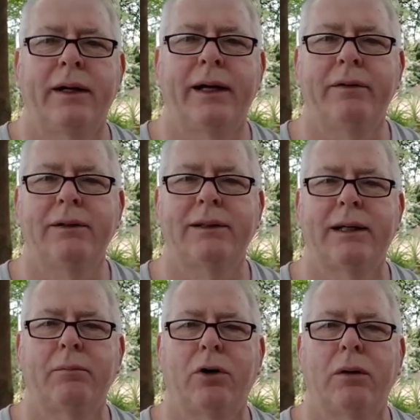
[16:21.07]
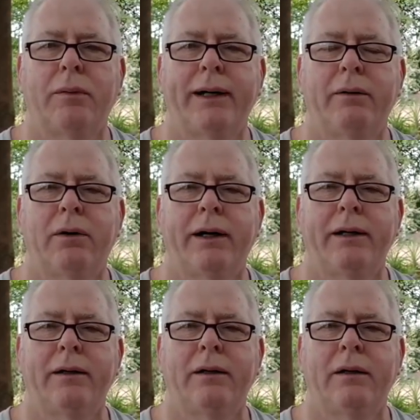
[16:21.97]
Kevin said Marmite right
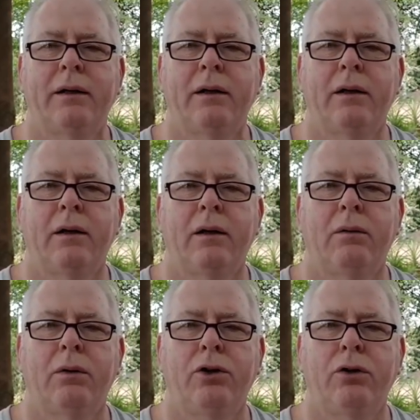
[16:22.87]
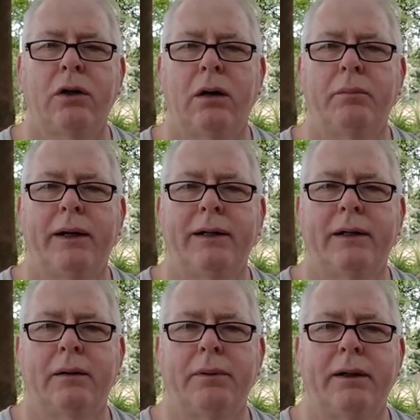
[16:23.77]
when you
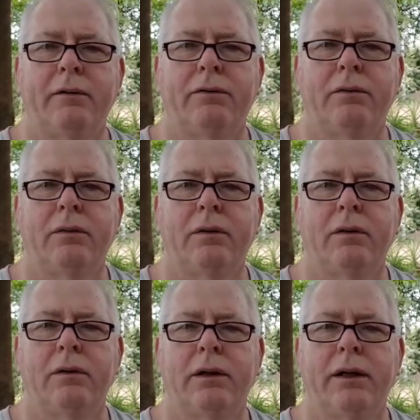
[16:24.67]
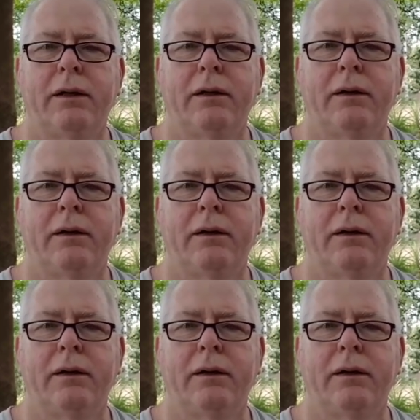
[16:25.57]
commented up, Eve. Okay.